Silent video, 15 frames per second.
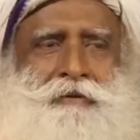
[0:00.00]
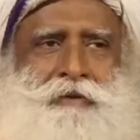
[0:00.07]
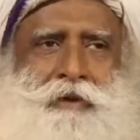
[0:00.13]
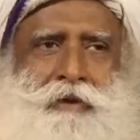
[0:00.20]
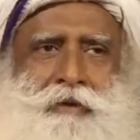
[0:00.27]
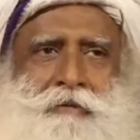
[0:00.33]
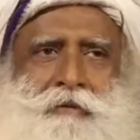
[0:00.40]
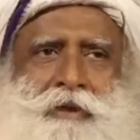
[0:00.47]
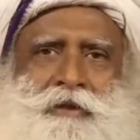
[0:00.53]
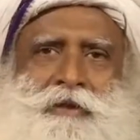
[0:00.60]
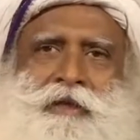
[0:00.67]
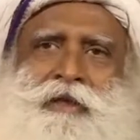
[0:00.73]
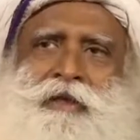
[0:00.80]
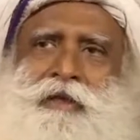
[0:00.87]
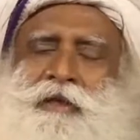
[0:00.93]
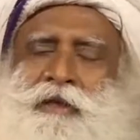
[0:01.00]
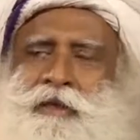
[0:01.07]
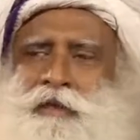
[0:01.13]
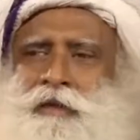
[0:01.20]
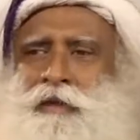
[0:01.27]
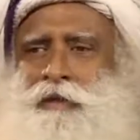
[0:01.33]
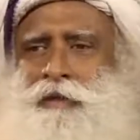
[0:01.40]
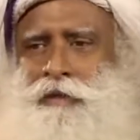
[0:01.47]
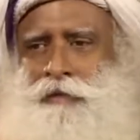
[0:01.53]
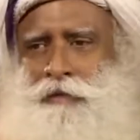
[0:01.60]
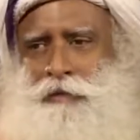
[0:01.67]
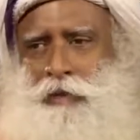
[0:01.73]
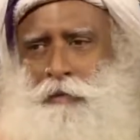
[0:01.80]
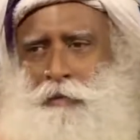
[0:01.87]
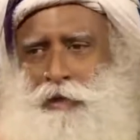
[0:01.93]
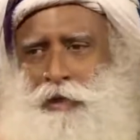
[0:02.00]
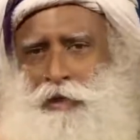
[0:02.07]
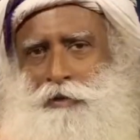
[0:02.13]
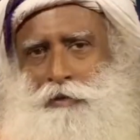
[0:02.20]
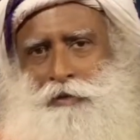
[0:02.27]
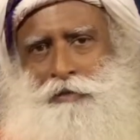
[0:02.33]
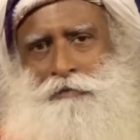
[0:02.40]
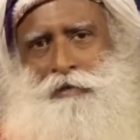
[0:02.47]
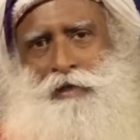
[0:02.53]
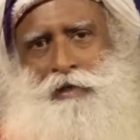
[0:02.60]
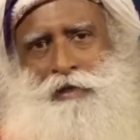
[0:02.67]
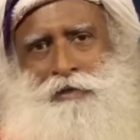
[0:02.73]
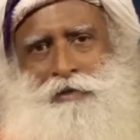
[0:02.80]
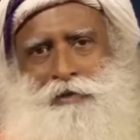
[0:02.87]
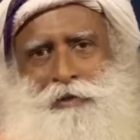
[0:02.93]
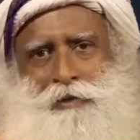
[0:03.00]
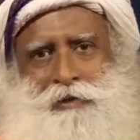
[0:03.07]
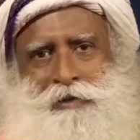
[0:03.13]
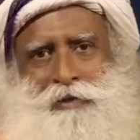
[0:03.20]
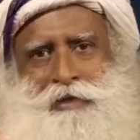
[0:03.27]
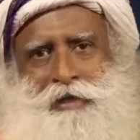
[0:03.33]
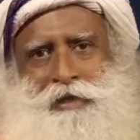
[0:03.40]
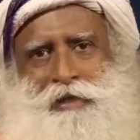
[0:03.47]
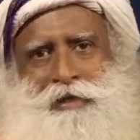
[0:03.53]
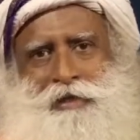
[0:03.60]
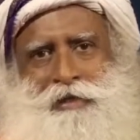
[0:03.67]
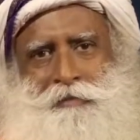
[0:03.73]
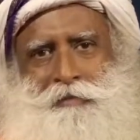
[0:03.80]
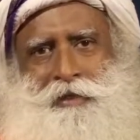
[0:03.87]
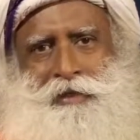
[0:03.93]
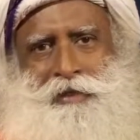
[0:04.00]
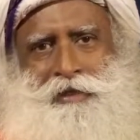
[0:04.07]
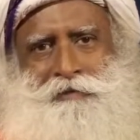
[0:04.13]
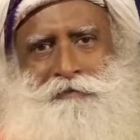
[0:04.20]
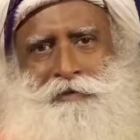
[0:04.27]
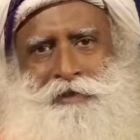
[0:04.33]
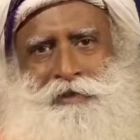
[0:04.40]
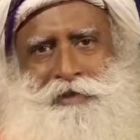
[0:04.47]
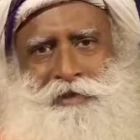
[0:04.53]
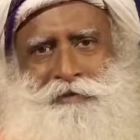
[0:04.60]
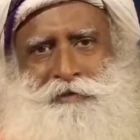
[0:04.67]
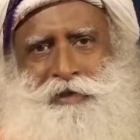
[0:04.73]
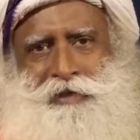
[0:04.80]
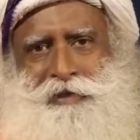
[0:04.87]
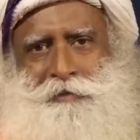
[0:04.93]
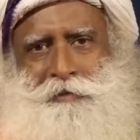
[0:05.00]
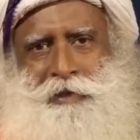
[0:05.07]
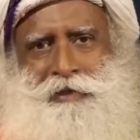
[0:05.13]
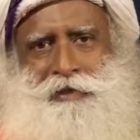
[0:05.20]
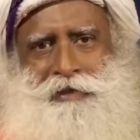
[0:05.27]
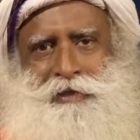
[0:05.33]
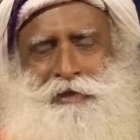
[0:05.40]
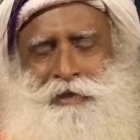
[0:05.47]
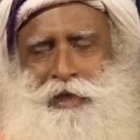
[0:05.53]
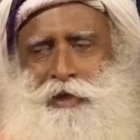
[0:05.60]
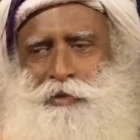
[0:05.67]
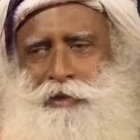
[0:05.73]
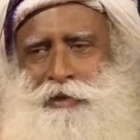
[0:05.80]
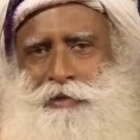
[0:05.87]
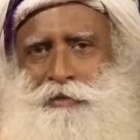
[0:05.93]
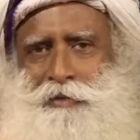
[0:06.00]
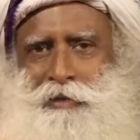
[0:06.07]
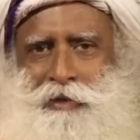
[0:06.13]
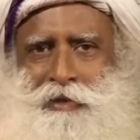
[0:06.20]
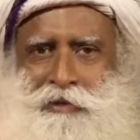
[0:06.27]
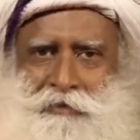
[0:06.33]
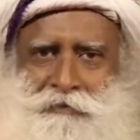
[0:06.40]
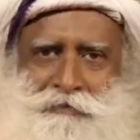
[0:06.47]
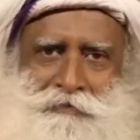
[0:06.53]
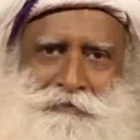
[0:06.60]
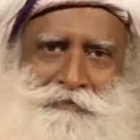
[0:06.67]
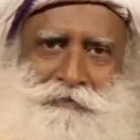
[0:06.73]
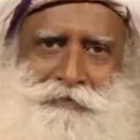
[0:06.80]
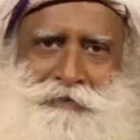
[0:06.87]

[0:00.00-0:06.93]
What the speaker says: No, but Tamil Nadu was well controlled in the beginning, first 3 weeks, but now it's going off.